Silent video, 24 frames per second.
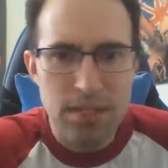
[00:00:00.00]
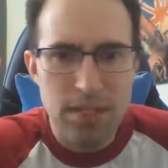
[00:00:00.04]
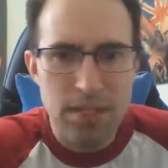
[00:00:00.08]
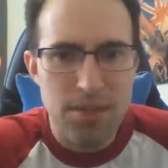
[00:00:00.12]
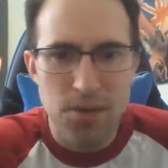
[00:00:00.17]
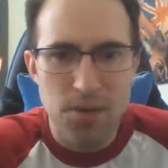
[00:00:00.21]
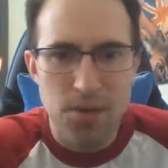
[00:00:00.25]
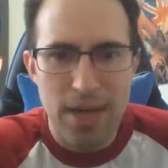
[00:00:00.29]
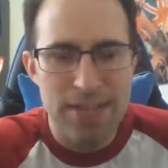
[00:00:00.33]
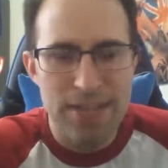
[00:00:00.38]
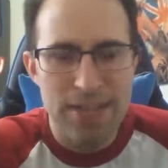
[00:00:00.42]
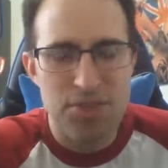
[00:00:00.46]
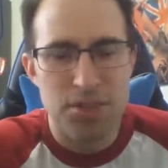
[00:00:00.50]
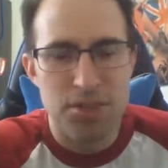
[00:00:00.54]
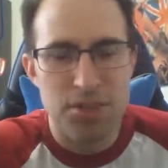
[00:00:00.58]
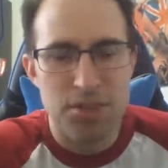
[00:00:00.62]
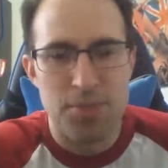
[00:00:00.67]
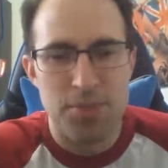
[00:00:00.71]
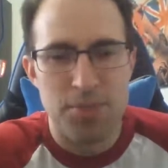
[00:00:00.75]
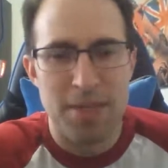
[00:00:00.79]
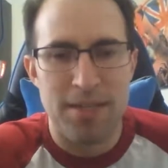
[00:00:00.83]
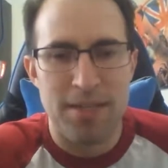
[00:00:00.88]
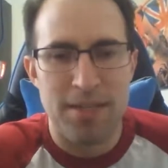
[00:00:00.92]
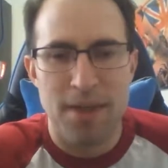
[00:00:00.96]
the last year
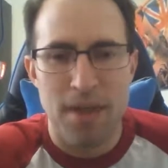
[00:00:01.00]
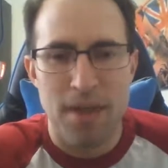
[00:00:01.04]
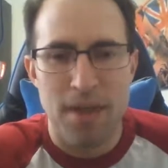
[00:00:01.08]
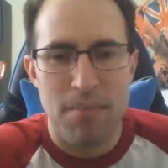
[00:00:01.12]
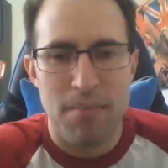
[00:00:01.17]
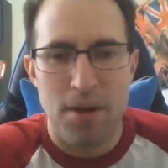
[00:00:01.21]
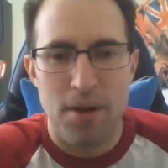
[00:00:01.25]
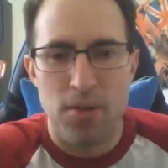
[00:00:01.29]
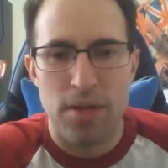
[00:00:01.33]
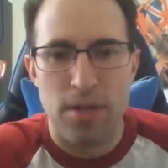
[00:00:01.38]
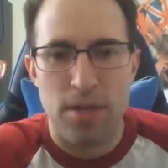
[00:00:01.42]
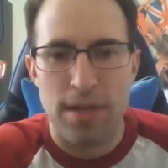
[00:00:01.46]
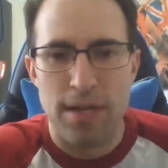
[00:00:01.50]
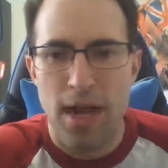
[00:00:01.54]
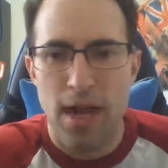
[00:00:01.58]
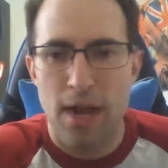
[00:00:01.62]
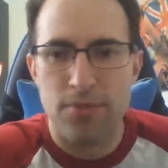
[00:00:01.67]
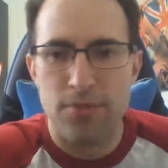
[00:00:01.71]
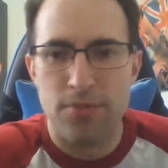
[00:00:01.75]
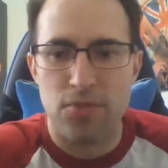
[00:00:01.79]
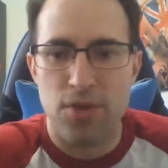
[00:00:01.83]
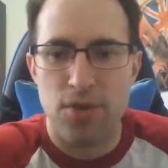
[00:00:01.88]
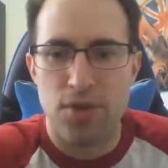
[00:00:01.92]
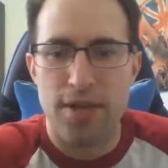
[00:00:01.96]
has been a nightmare. Like,
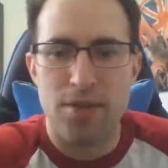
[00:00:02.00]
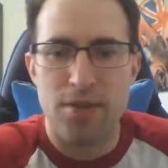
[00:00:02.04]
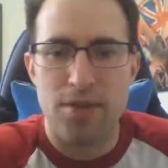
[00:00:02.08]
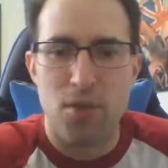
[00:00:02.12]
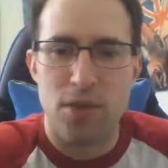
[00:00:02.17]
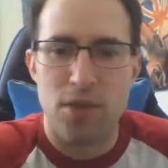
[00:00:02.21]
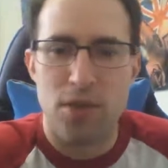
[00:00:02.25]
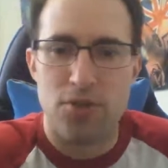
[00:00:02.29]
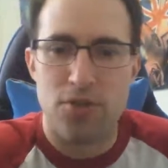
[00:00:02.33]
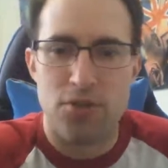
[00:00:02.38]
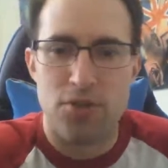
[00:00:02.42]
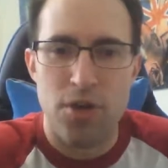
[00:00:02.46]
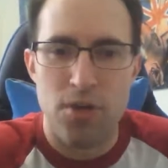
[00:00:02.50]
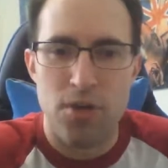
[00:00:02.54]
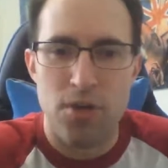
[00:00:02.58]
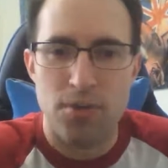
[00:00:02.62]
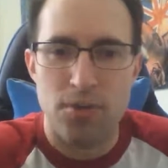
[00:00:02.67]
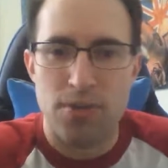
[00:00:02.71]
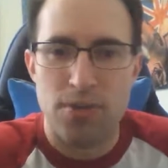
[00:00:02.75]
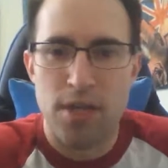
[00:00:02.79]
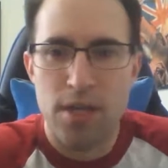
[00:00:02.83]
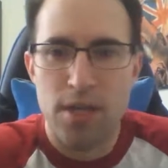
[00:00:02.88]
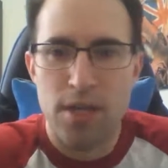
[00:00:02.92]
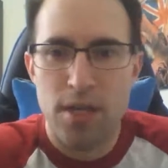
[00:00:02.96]
I've tried to watch
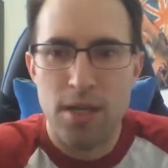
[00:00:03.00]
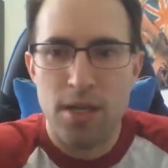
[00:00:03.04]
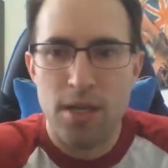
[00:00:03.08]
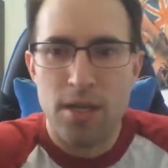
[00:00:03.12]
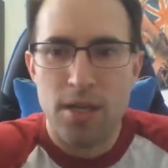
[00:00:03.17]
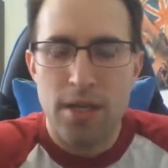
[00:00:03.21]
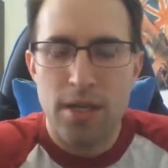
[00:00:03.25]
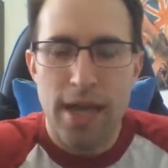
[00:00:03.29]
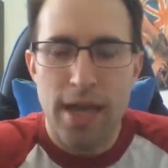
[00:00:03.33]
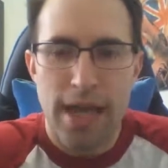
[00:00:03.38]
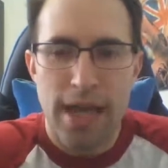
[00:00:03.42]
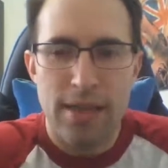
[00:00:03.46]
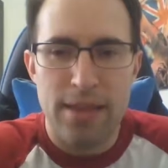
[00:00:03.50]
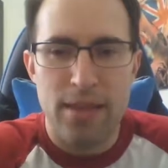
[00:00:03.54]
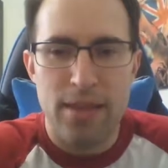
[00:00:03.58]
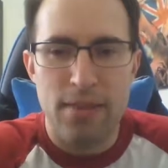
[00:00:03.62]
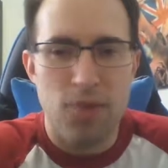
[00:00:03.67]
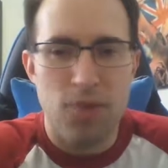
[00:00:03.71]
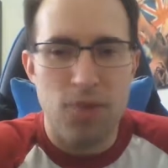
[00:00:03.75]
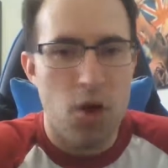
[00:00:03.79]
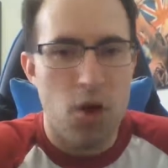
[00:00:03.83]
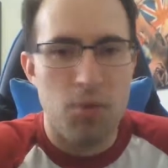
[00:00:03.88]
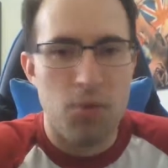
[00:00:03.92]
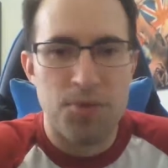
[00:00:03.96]
shows, and
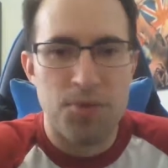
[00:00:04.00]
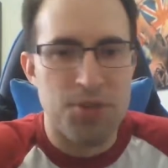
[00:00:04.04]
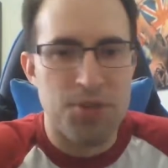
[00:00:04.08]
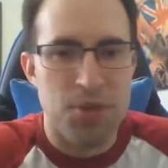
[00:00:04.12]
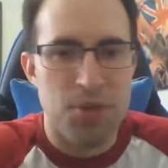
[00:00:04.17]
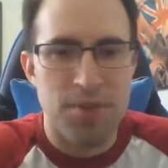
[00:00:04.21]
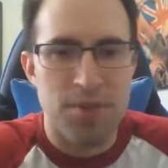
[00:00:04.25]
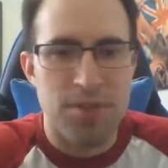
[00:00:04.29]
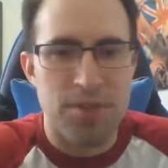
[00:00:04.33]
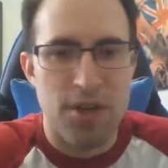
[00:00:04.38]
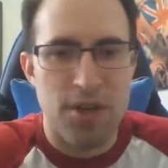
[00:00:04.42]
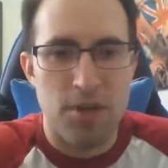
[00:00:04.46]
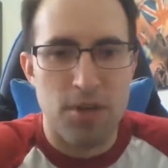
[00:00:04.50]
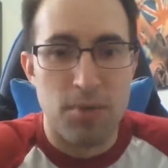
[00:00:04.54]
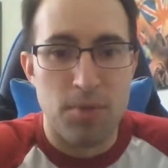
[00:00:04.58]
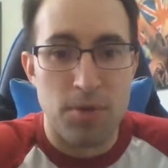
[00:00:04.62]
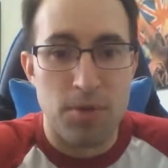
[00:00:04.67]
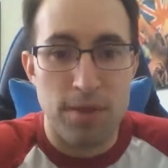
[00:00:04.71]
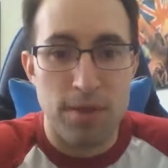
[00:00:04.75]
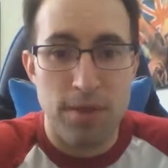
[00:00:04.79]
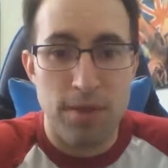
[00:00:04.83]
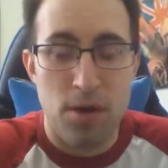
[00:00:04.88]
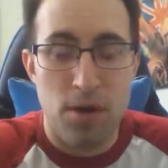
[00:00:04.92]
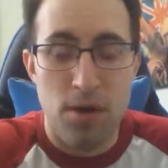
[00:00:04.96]
they've almost all been
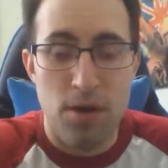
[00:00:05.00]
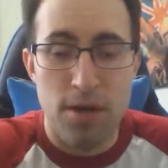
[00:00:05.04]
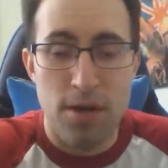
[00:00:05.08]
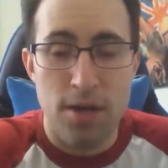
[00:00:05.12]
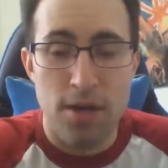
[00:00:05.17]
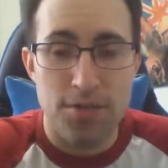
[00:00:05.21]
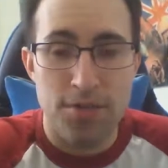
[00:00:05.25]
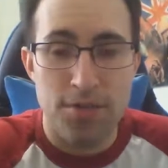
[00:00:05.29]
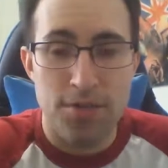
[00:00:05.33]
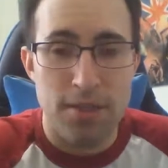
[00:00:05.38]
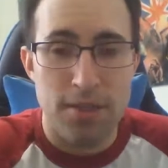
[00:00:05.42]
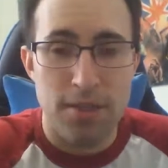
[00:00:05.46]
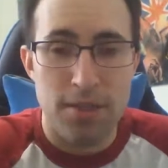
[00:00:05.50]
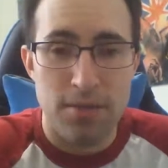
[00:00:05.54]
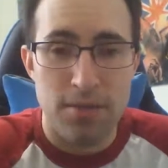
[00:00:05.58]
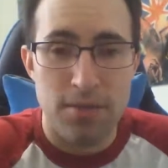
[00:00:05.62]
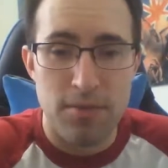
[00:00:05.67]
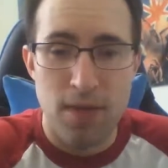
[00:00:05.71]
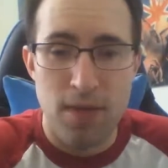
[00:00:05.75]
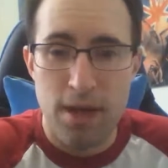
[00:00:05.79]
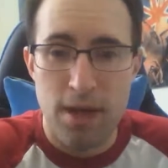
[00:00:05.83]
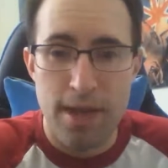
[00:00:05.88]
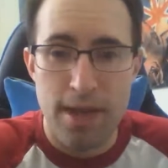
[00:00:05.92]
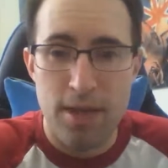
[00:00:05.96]
terrible. In all honesty,
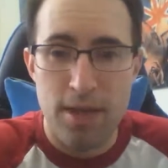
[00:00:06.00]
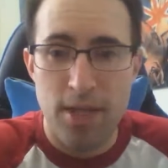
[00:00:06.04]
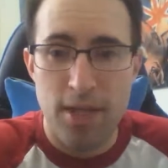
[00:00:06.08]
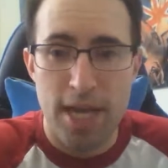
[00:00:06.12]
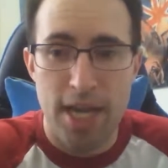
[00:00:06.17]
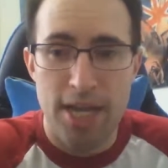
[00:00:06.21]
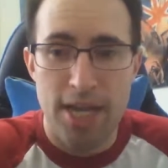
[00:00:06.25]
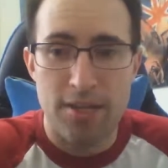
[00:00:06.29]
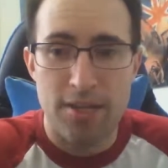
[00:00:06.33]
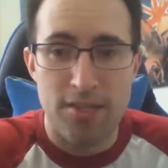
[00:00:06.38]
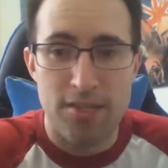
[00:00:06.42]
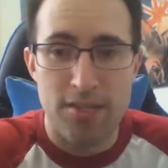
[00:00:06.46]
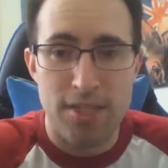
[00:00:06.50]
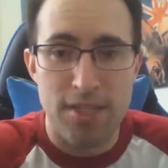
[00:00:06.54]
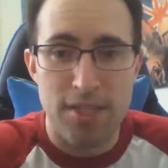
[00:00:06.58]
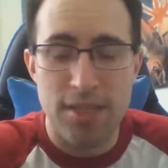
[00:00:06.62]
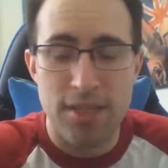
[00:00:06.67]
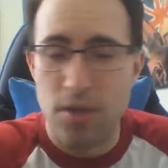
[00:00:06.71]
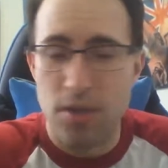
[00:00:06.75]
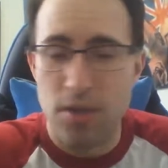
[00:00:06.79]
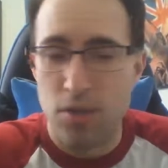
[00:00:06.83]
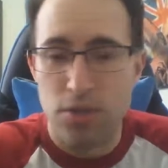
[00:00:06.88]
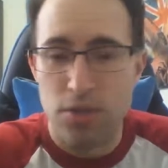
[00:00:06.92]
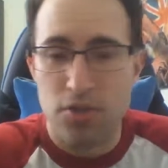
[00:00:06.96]
not counting NXT,
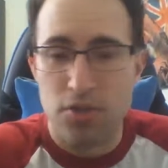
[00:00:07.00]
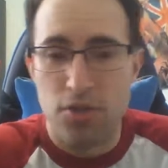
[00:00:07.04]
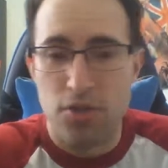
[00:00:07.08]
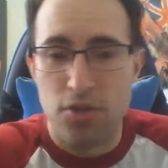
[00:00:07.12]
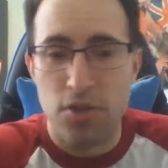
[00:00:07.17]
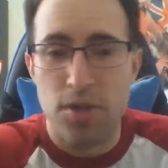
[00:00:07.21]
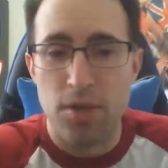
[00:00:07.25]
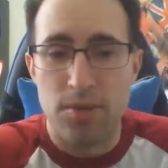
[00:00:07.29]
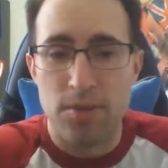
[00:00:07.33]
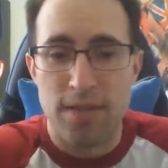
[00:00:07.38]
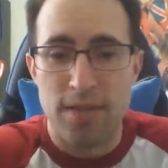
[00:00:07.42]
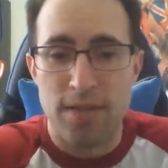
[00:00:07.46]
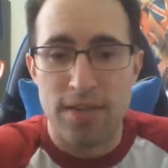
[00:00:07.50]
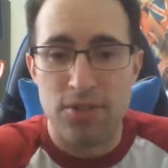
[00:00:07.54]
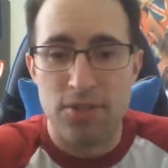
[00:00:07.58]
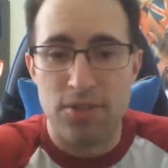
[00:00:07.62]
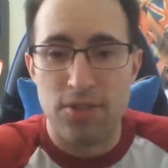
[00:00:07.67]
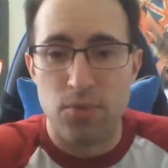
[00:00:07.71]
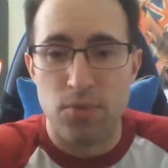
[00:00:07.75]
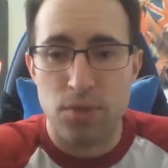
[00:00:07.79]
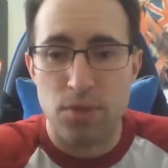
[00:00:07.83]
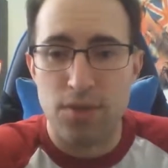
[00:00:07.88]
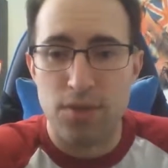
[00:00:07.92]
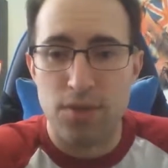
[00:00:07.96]
the only show that was
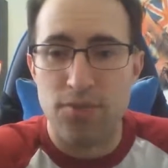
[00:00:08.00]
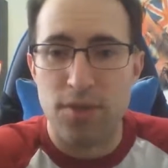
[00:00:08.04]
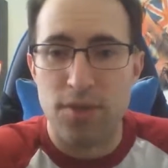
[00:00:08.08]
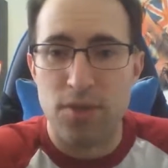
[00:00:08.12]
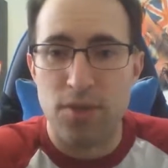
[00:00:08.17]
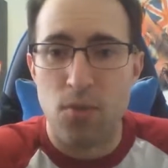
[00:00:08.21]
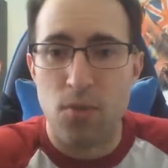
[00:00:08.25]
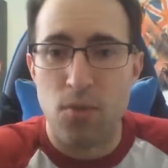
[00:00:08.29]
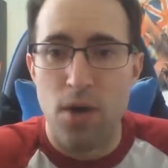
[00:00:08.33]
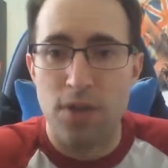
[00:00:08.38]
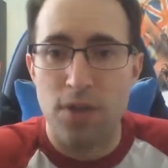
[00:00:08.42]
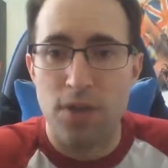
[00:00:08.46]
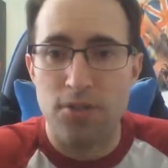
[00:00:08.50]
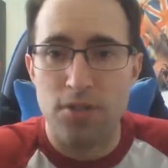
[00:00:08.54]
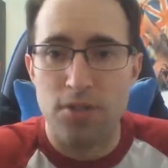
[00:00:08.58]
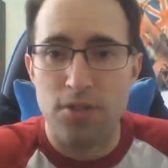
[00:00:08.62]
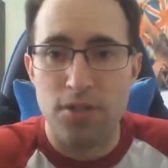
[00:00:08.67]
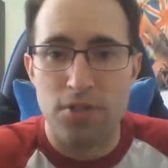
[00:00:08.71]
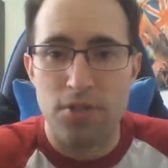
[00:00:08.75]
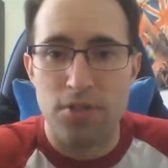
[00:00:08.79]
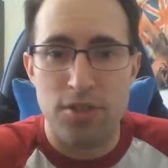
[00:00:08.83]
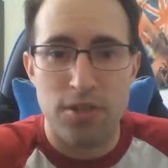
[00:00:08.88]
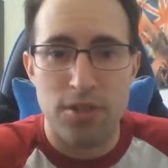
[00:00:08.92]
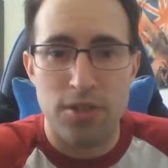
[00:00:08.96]
actually really fun to watch
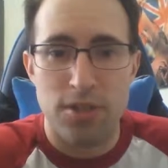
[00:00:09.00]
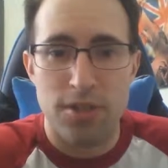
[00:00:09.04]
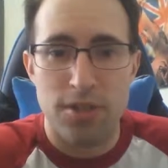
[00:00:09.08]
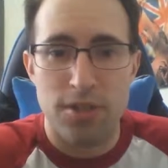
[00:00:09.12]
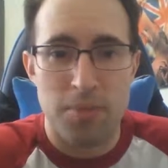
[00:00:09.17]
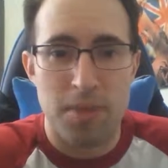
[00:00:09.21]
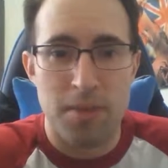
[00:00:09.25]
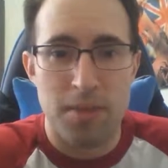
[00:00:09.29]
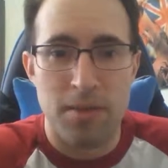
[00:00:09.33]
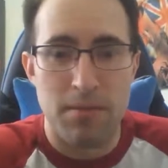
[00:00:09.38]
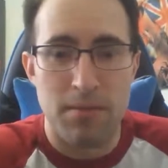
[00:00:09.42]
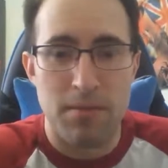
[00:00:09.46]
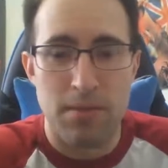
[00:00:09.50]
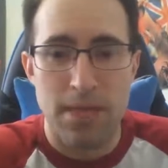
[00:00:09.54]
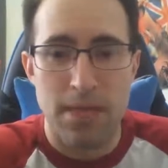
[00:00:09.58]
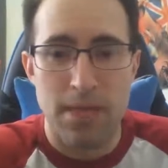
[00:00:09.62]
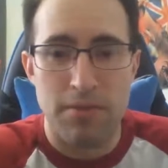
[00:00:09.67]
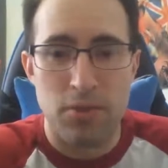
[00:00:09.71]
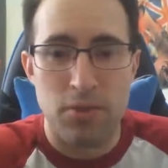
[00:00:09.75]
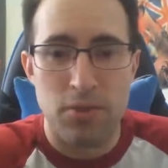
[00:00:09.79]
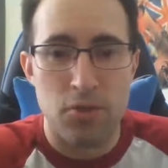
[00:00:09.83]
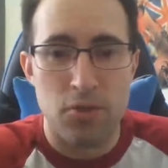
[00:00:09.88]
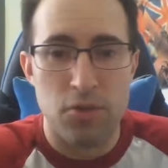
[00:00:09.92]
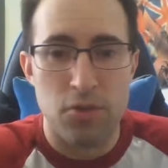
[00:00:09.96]
this year has been the
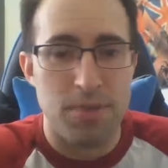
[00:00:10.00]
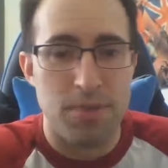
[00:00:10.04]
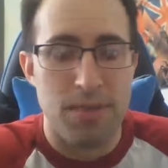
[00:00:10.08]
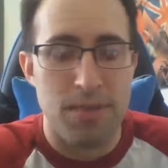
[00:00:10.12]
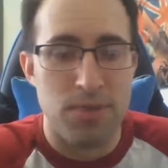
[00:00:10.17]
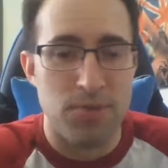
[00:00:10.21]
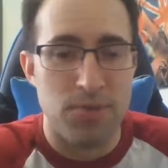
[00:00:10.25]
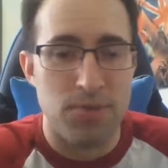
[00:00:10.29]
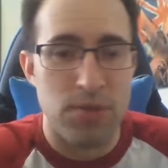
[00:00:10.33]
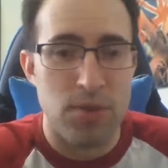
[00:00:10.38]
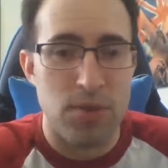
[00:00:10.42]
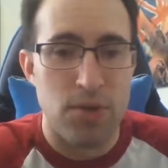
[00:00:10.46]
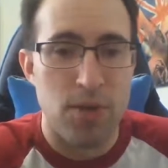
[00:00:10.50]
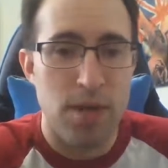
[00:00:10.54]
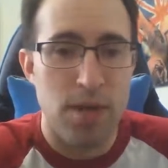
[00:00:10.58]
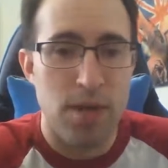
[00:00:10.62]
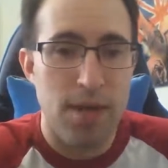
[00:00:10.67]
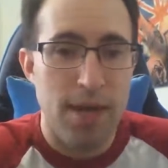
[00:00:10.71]
Evolution pay-per-view.